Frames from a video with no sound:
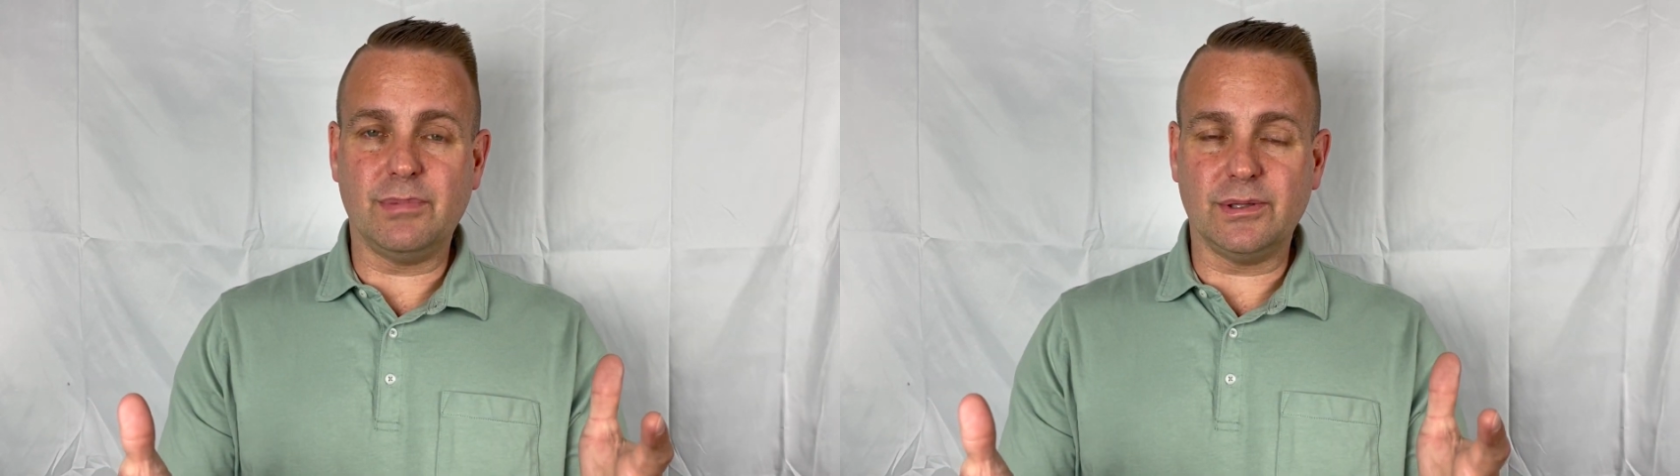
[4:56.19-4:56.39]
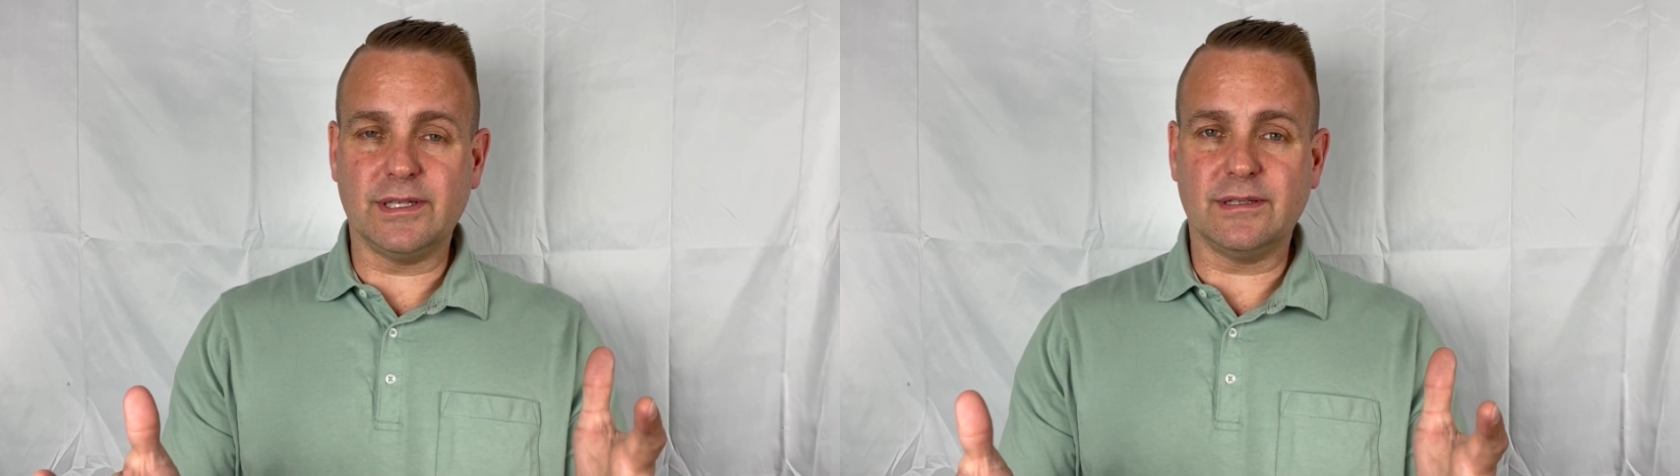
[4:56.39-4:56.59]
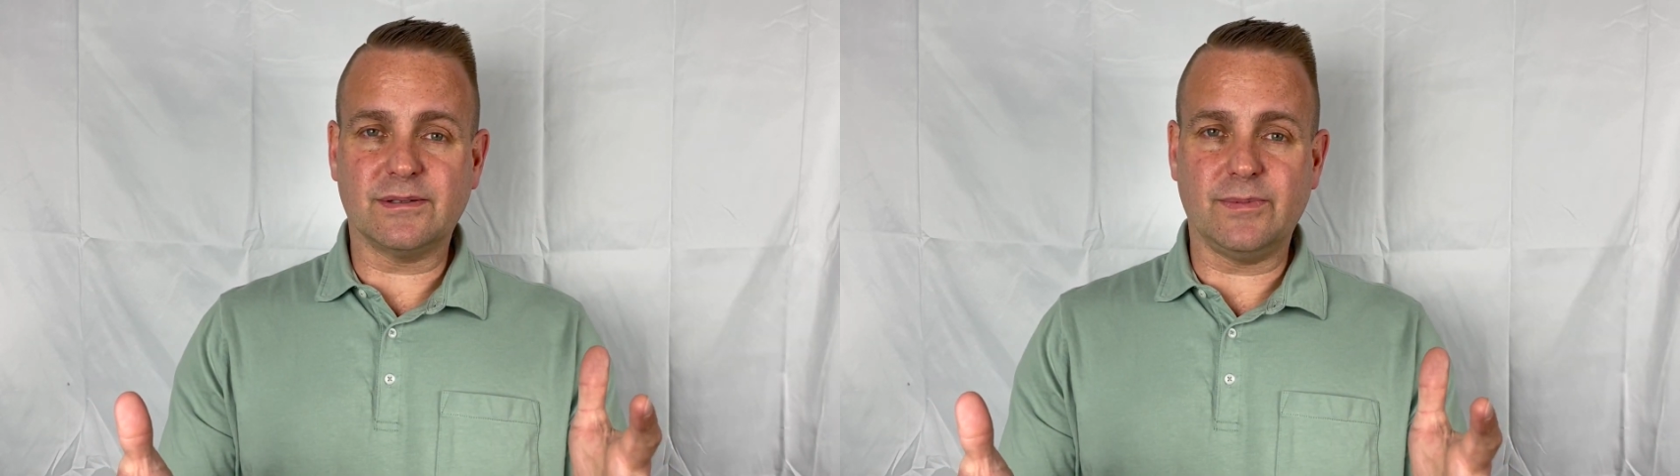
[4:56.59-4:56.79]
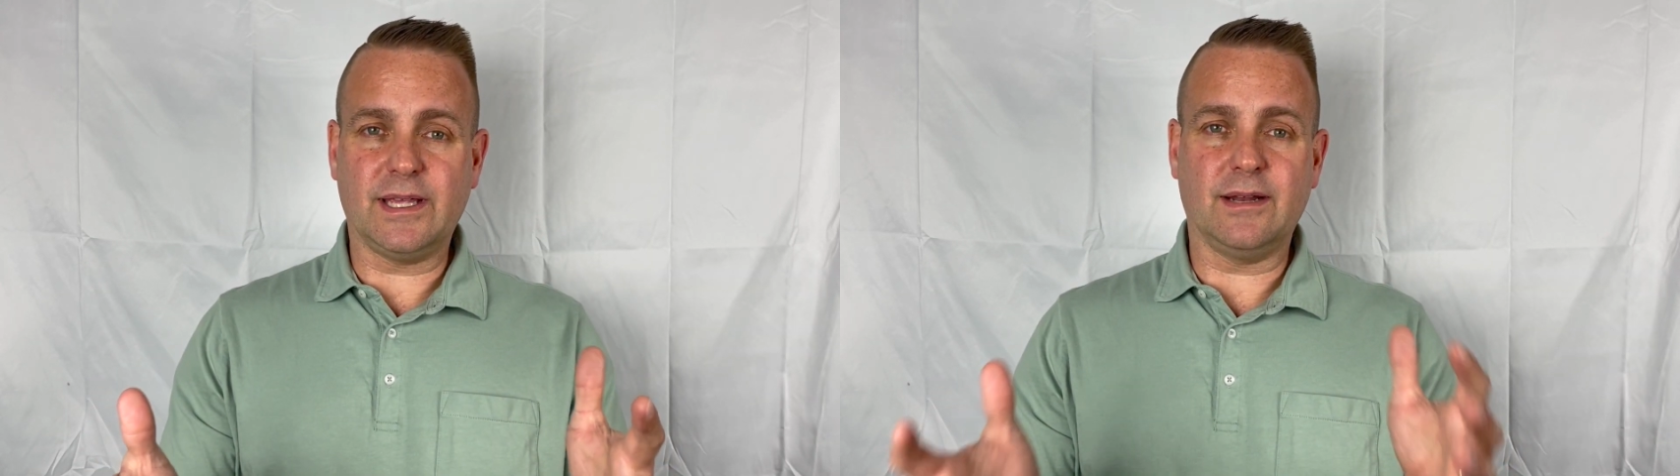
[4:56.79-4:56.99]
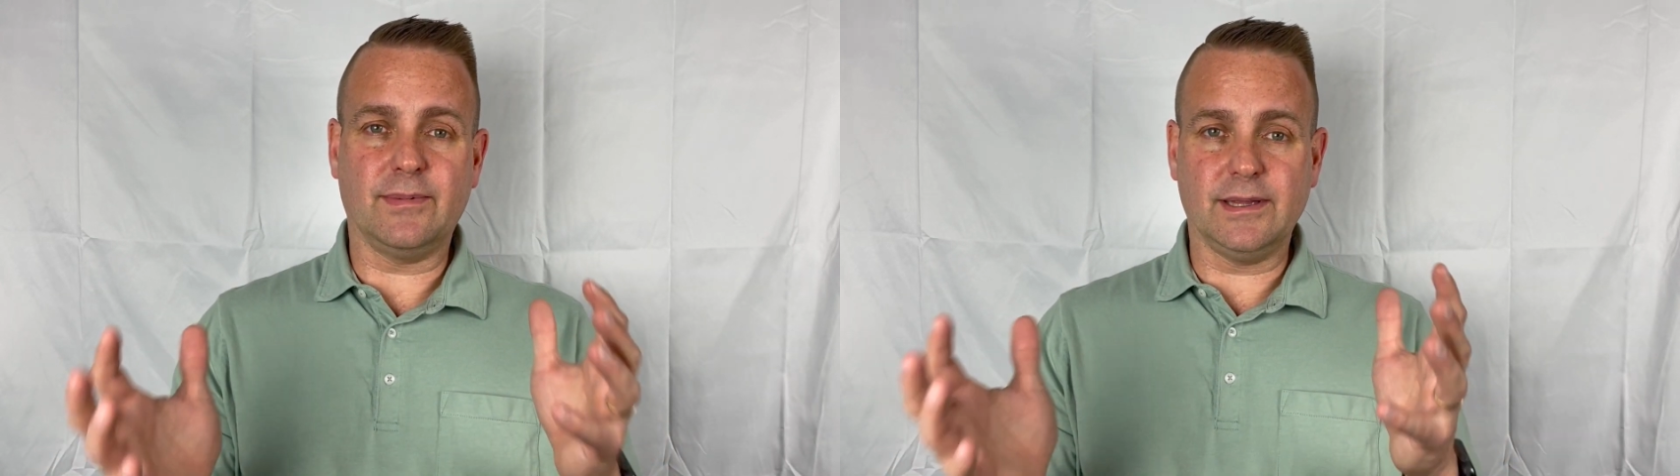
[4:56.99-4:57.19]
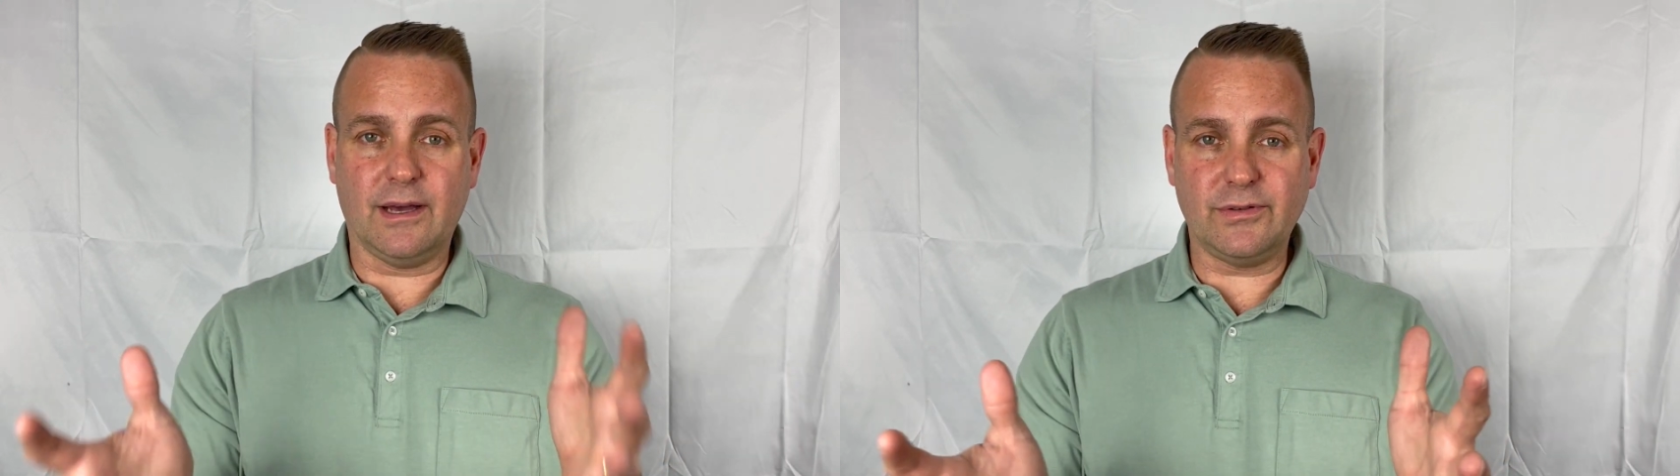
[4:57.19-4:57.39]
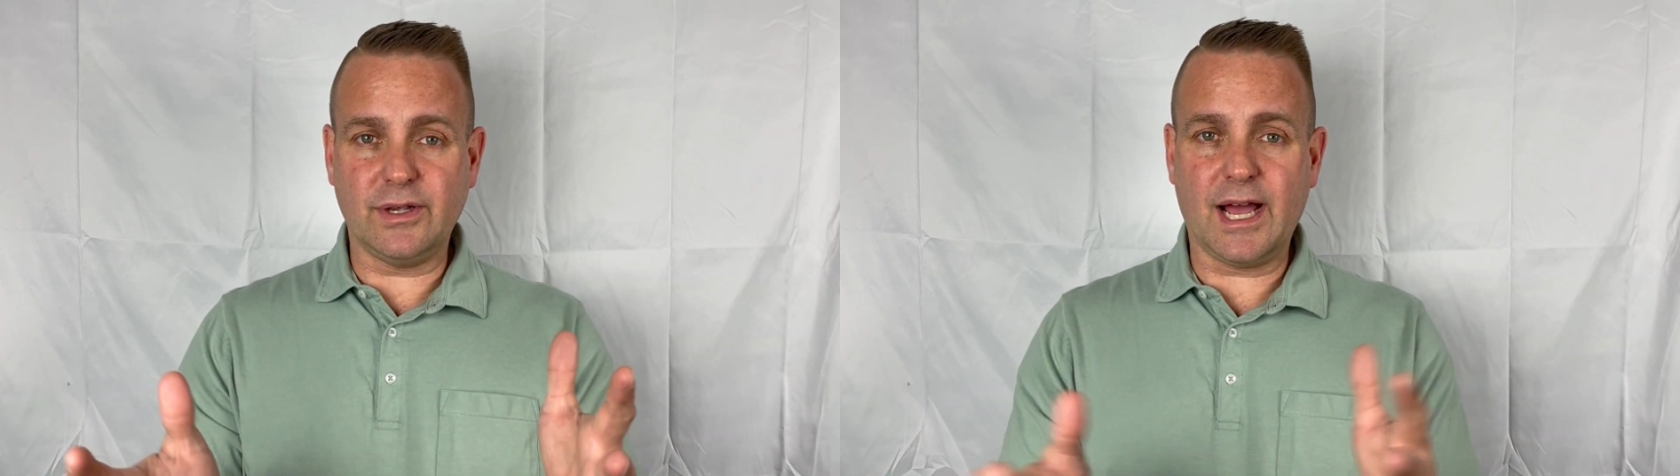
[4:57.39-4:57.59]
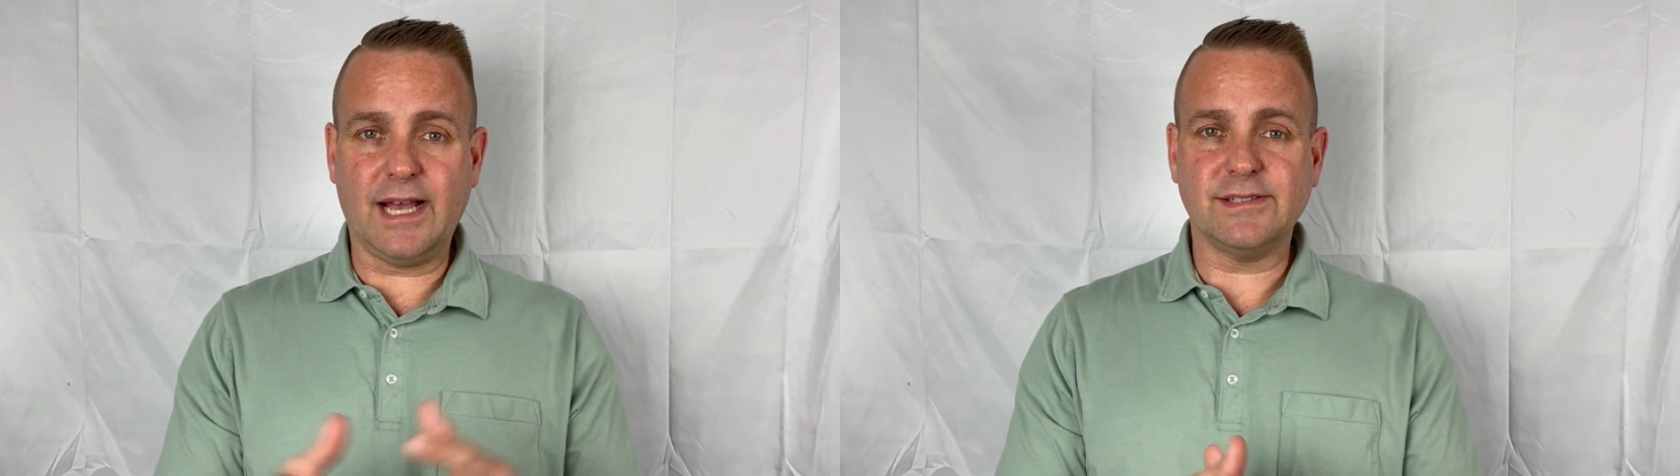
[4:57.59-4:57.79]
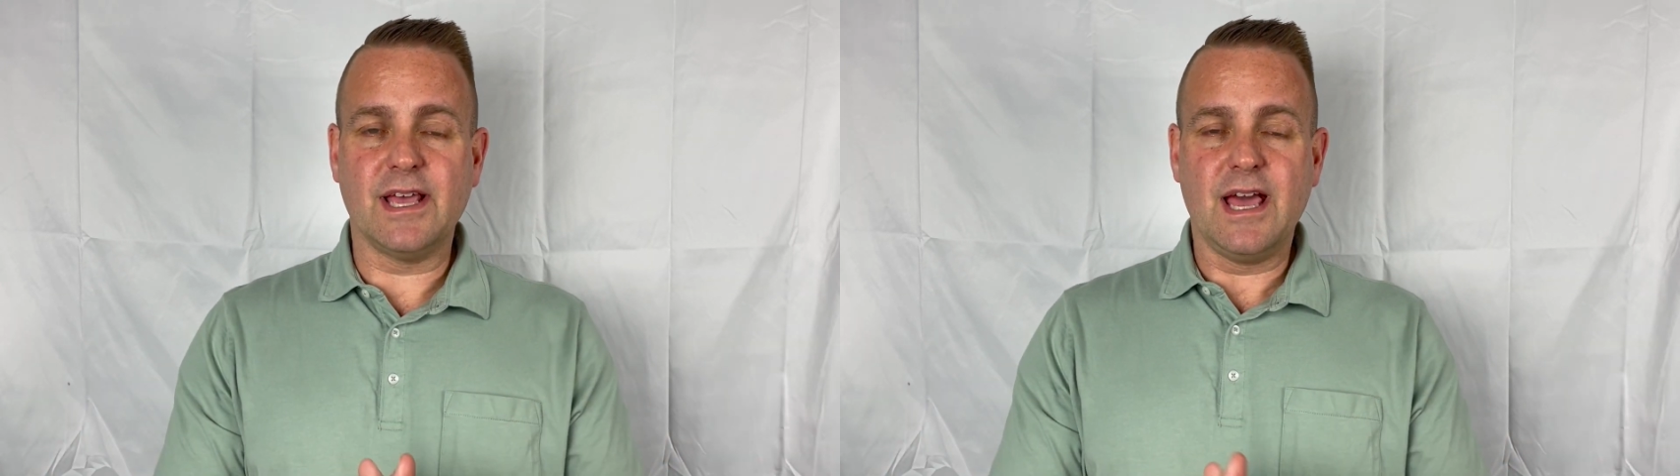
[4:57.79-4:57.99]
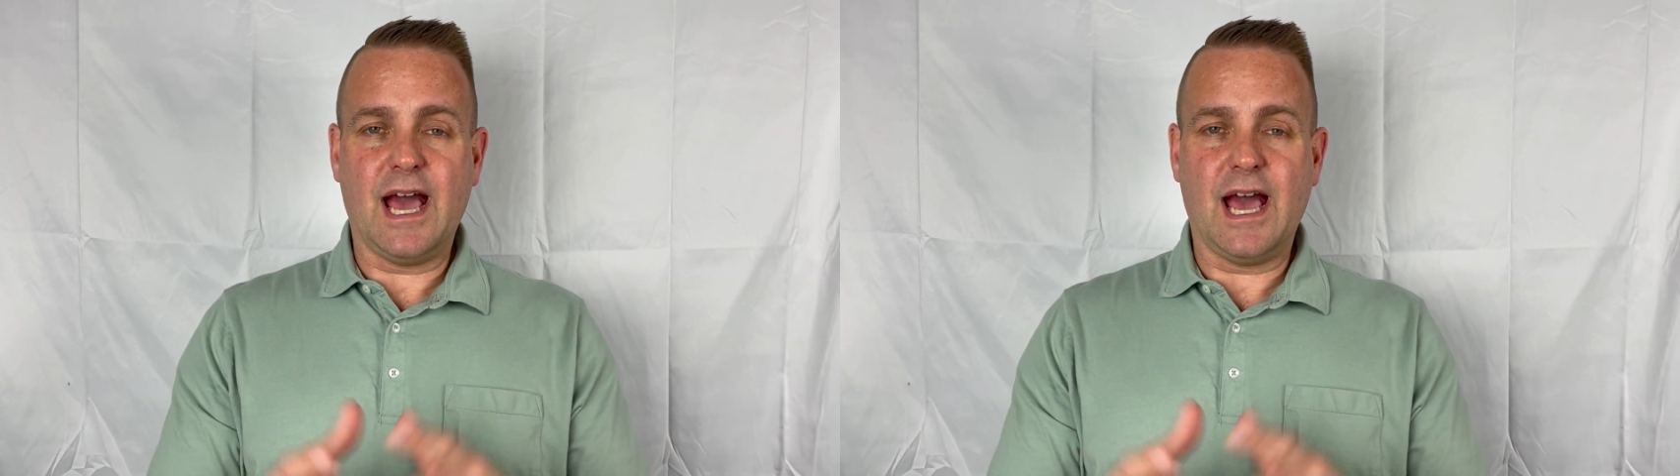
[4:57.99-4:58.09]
building this weekend. We love you guys.